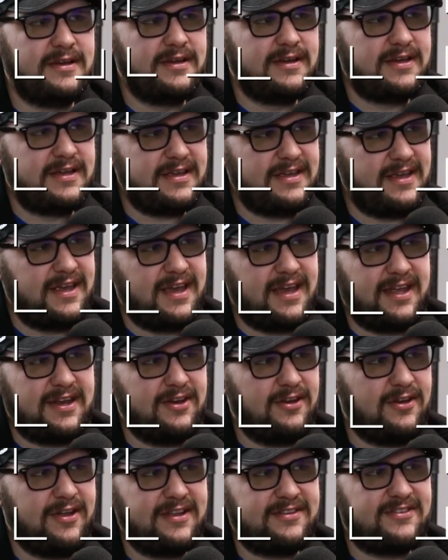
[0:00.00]
yeah,
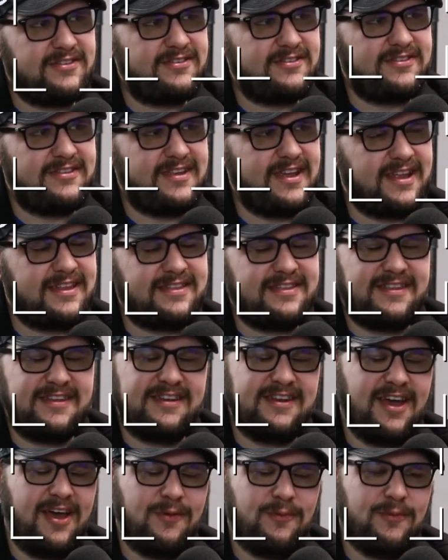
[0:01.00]
no, that did
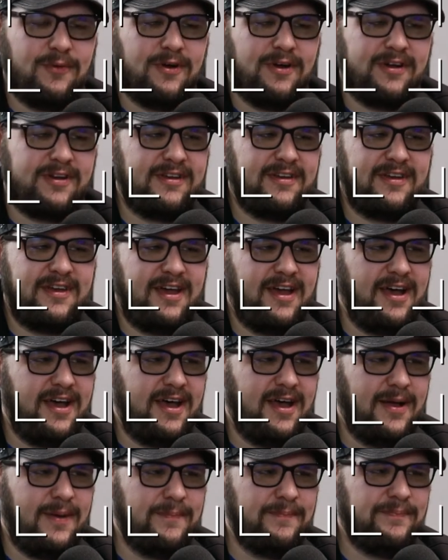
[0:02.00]
not work.
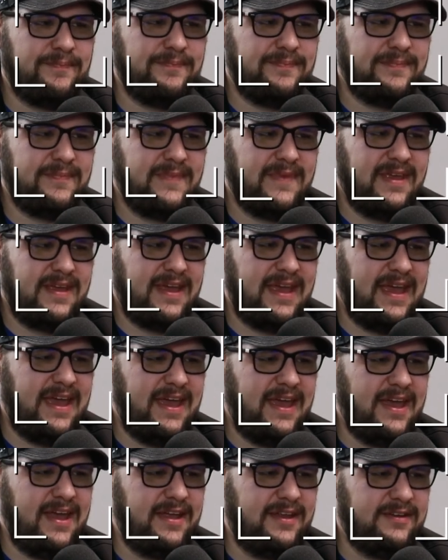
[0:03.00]

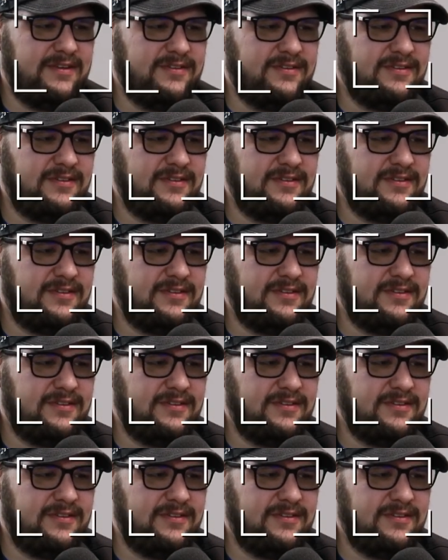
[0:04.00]
And